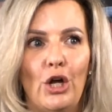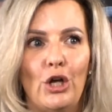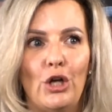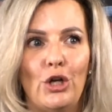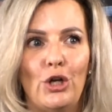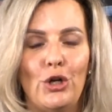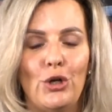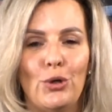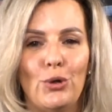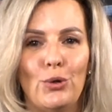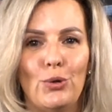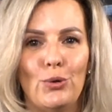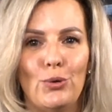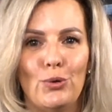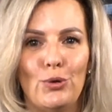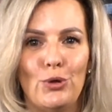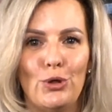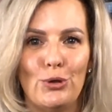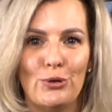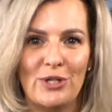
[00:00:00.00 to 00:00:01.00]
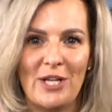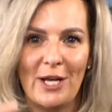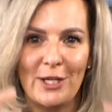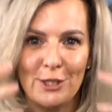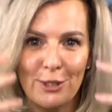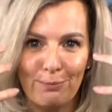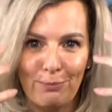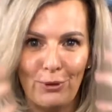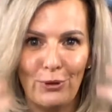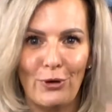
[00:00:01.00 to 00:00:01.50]
you tend
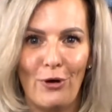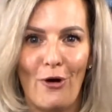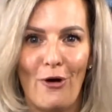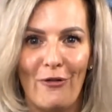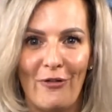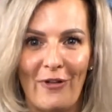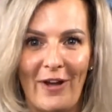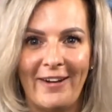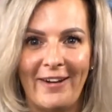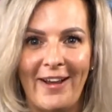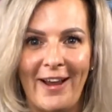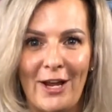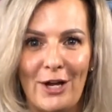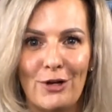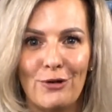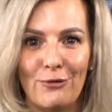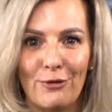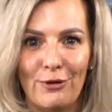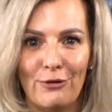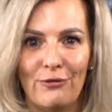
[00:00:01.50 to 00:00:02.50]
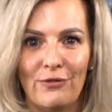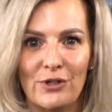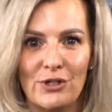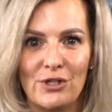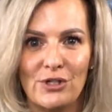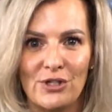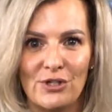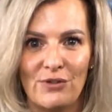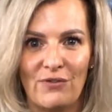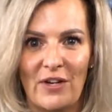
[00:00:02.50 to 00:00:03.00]
to put on that angry
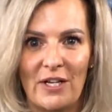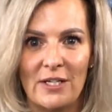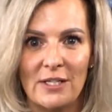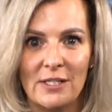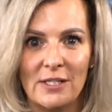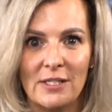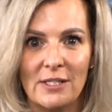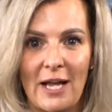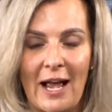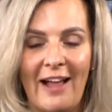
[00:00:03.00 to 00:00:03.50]
officious face,